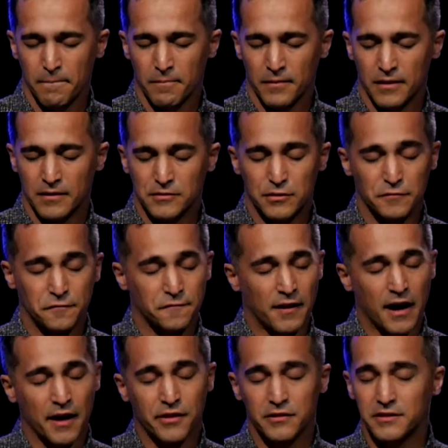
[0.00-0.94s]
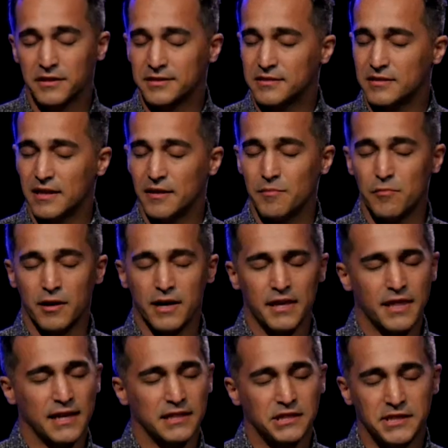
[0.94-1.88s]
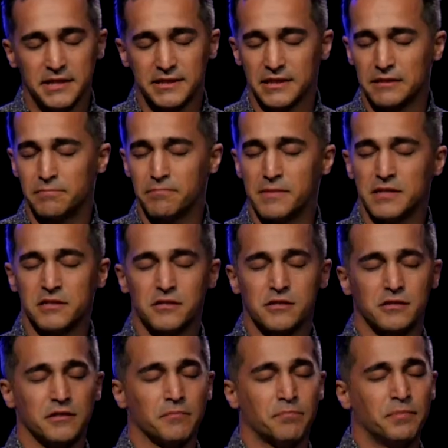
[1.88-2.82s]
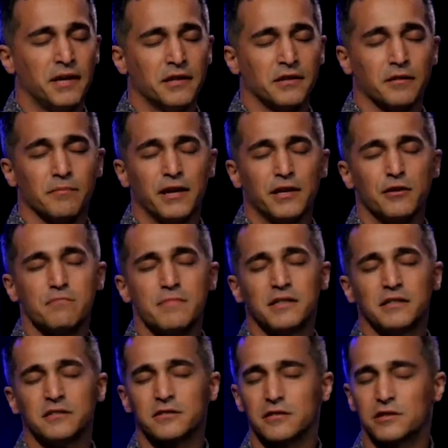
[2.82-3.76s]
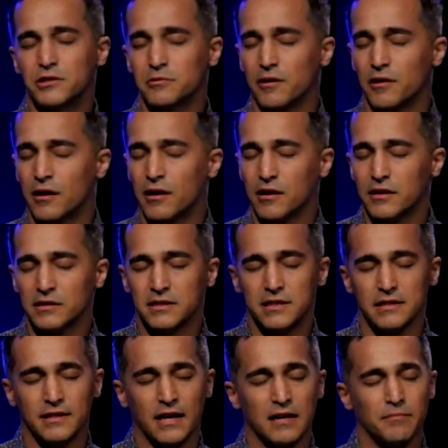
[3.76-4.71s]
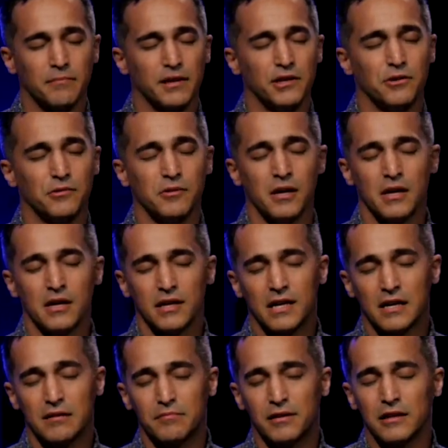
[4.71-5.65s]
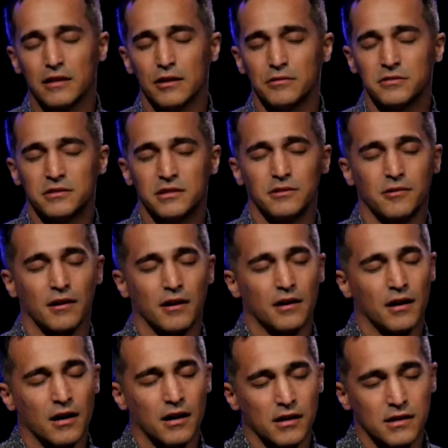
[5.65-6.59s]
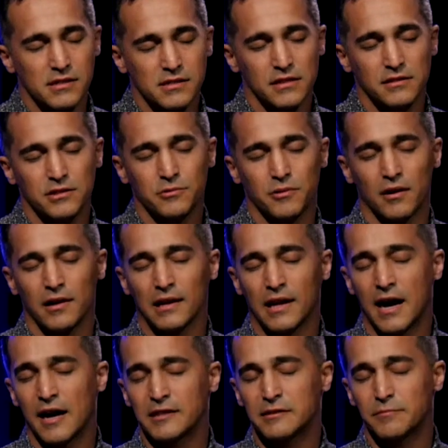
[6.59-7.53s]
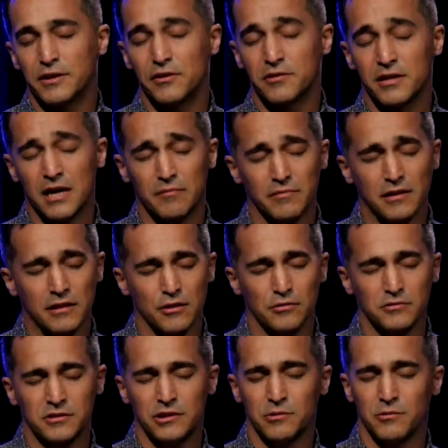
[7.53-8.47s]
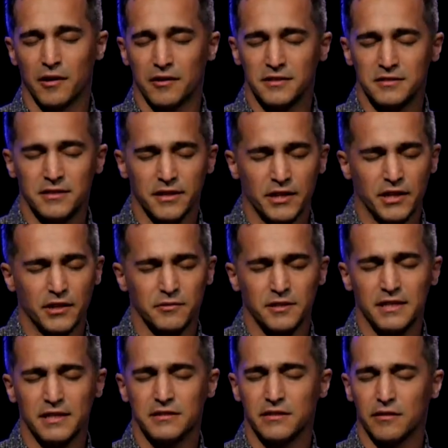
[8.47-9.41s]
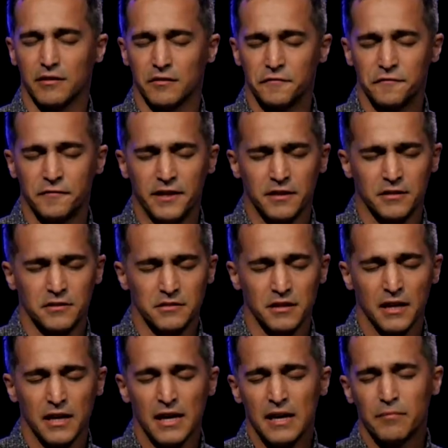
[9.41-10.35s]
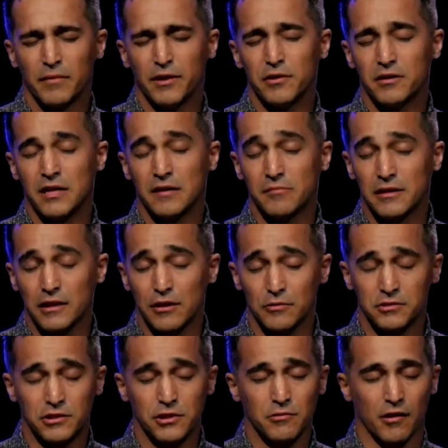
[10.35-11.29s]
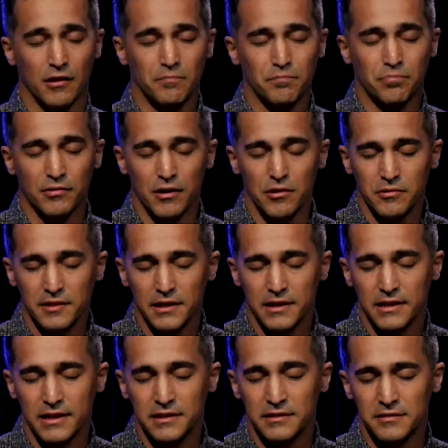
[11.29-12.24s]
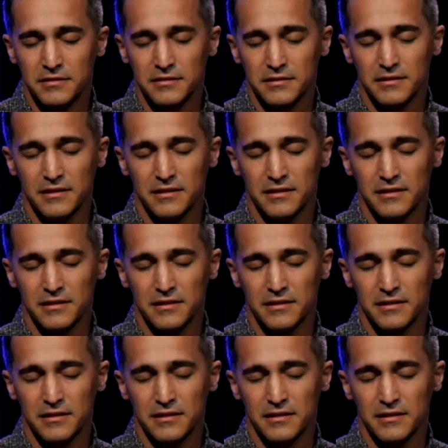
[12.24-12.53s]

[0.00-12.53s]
And so, Father, in the same way that Jesus ministered to Peter, may you minister to our hearts tonight. May you come close to our hearts and to our lives. May you come close to our insecurities and our fears. May you come close to our brokenness.